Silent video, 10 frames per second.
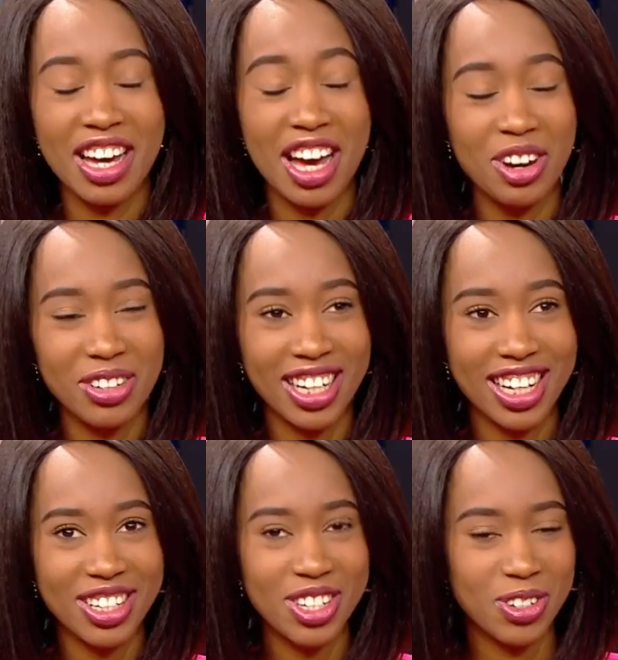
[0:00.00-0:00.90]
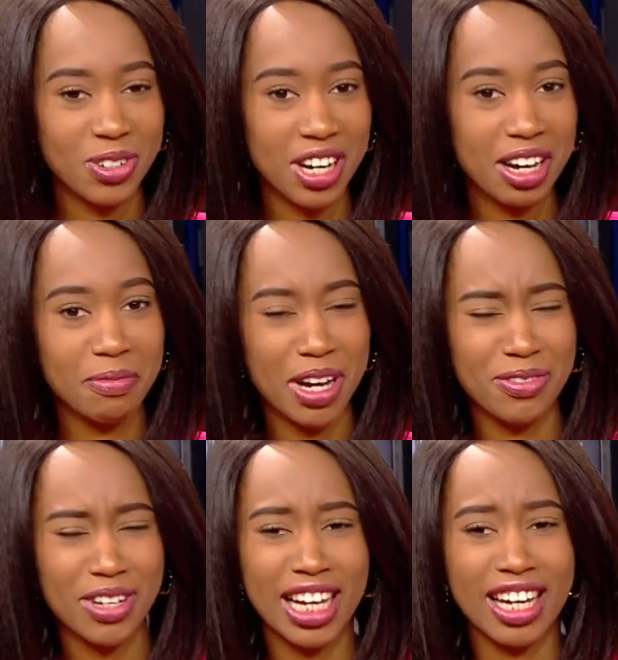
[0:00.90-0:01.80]
I would like to. I
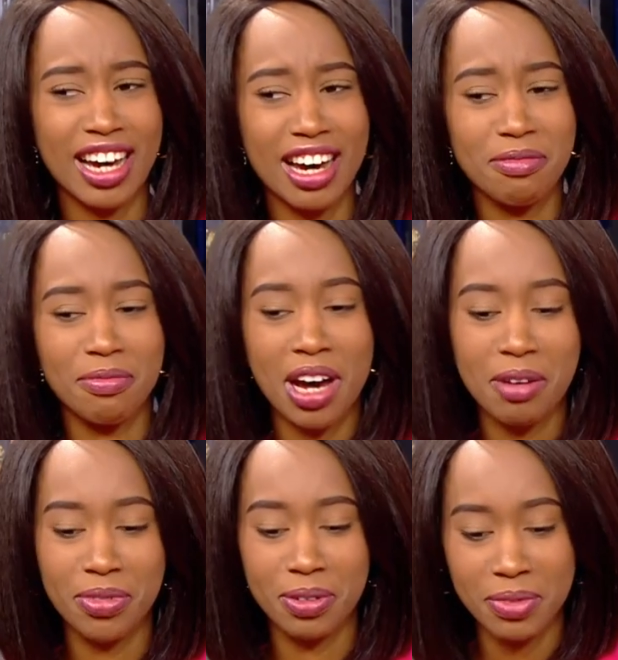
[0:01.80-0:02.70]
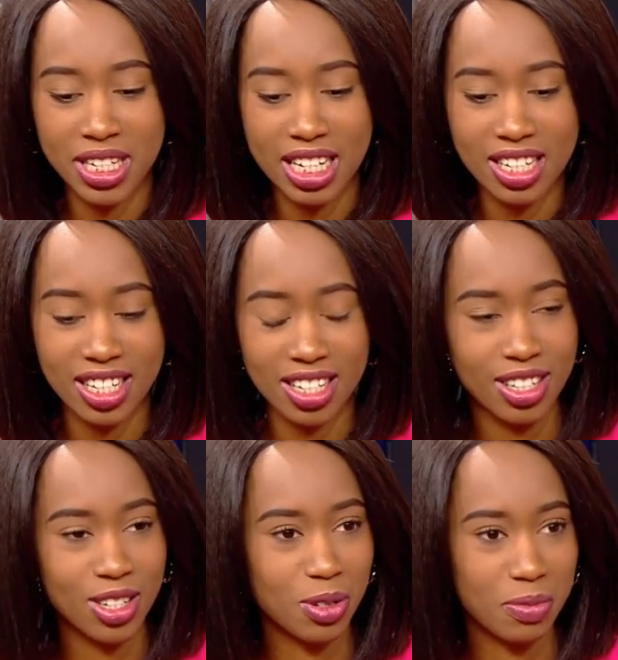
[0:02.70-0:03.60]
feel like I'm
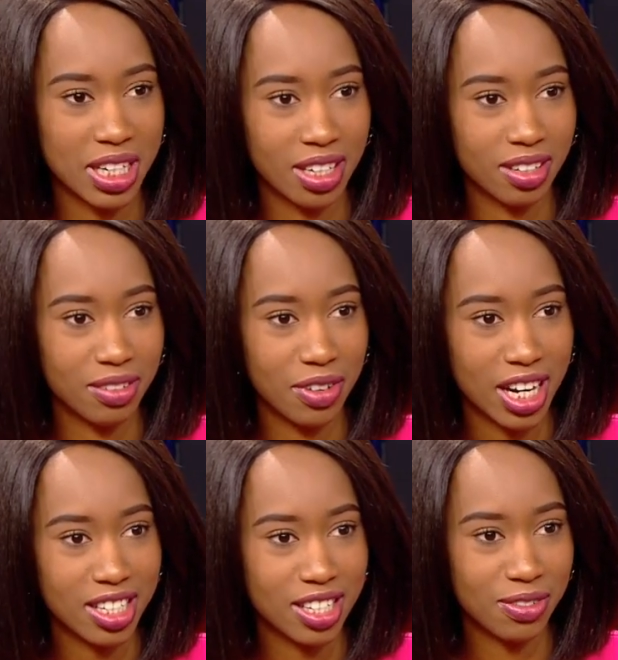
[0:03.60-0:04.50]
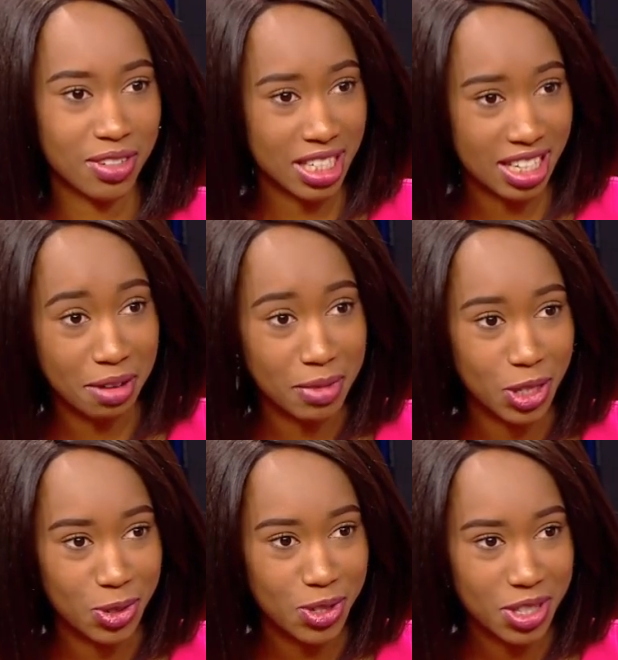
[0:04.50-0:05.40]
representing so many facts. First, I'm a
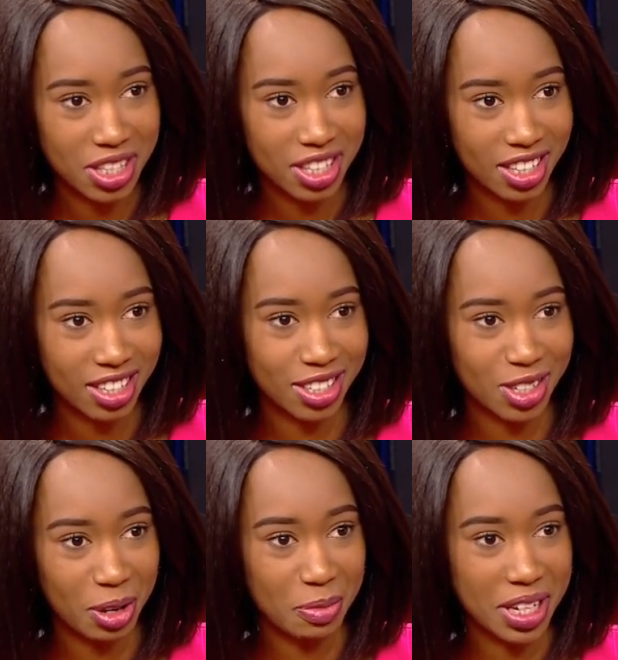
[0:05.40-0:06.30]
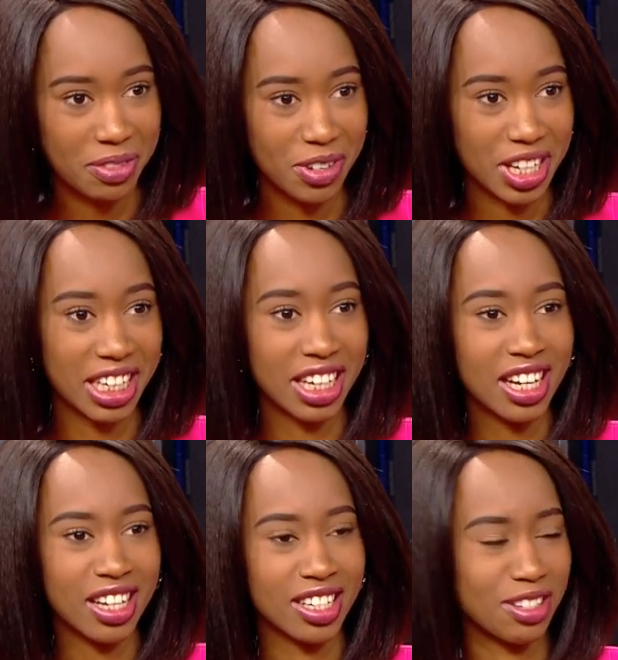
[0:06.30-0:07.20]
youth, so I make very
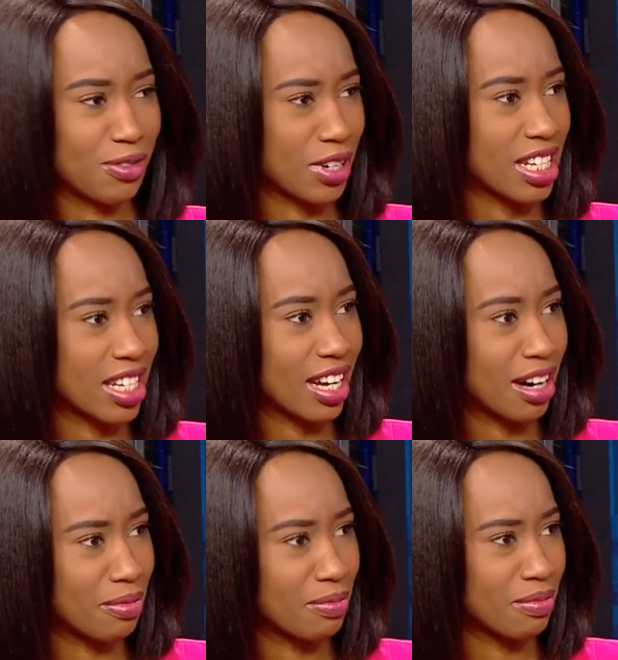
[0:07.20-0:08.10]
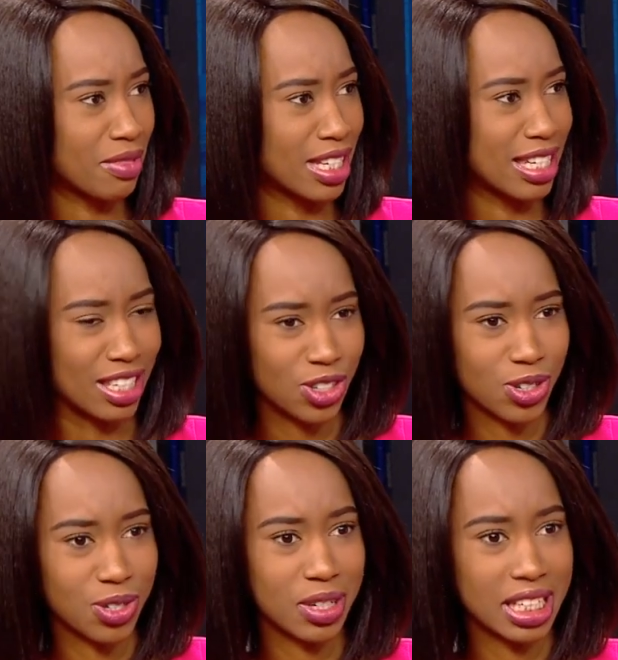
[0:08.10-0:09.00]
different
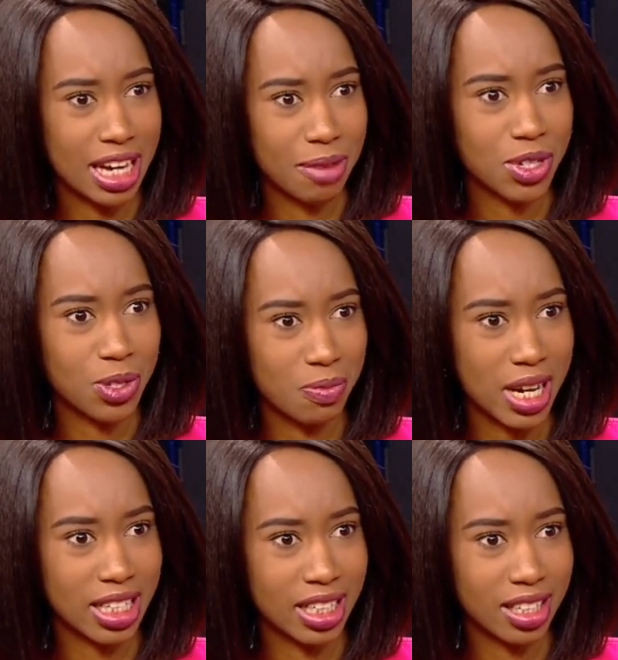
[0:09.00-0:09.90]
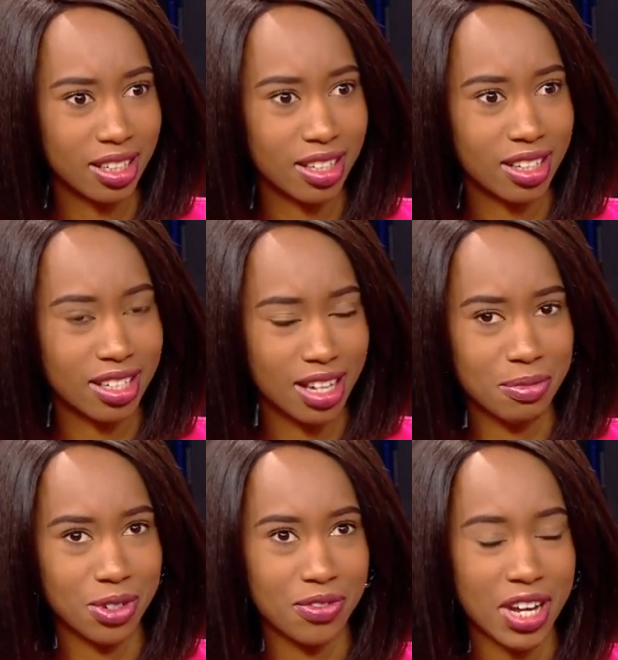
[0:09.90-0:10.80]
decisions when it comes to money in
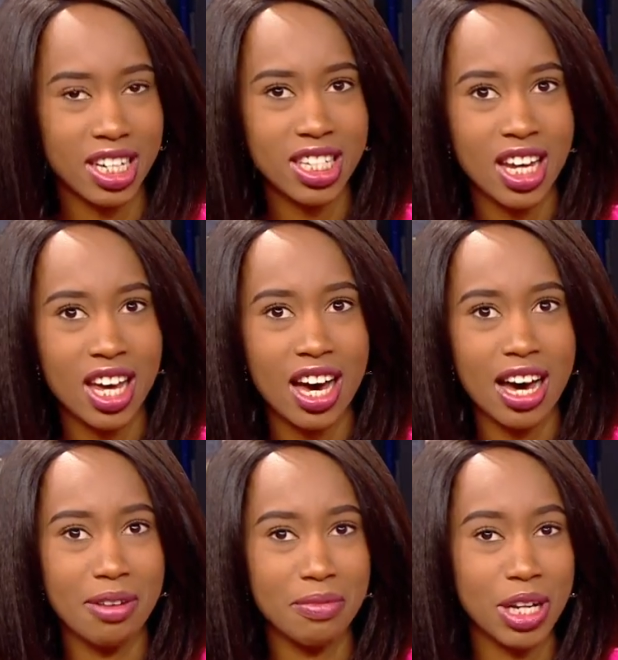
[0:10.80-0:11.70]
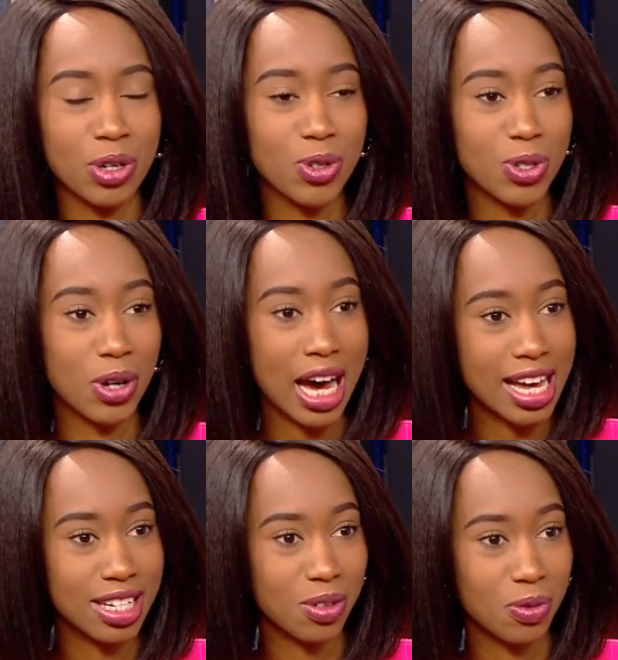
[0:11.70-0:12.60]
terms of that. And also
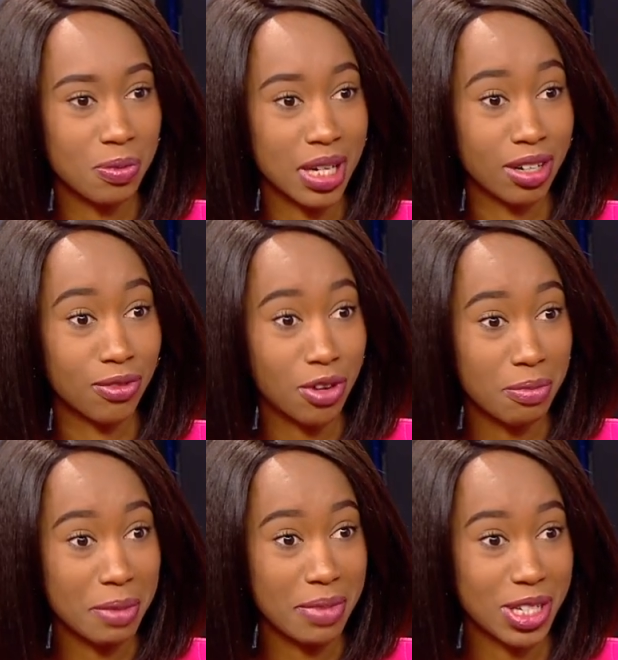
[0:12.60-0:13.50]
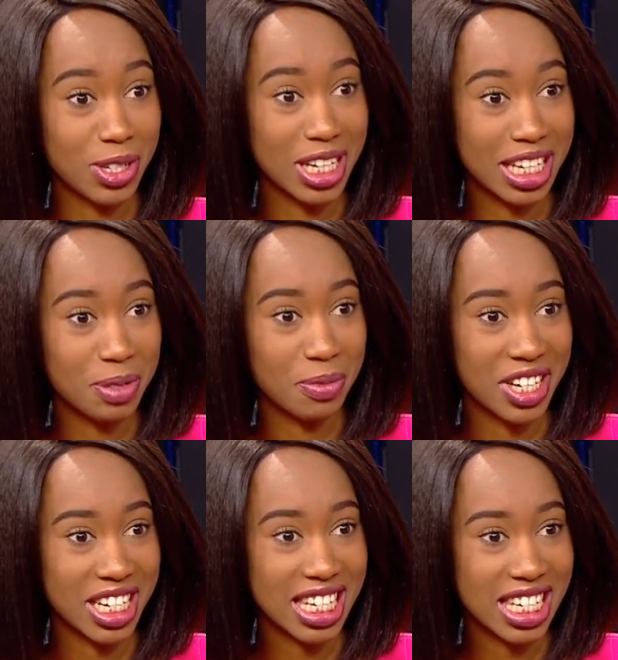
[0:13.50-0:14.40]
as a woman, from my personal
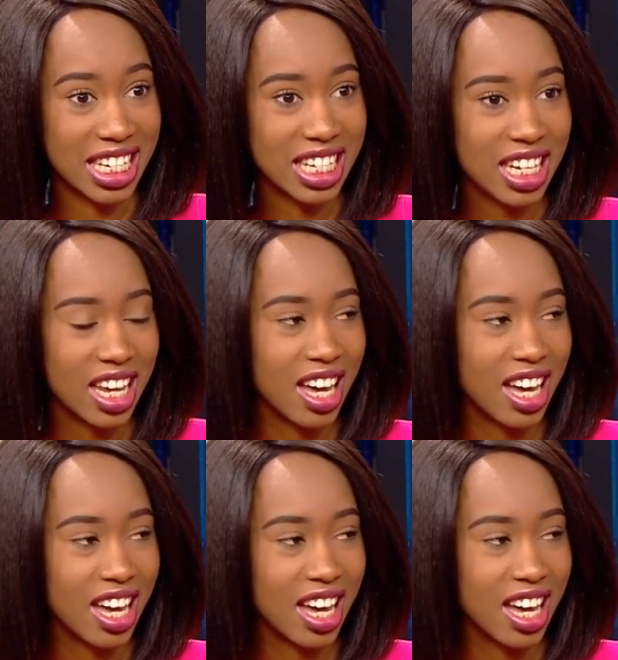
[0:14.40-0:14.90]
experiences.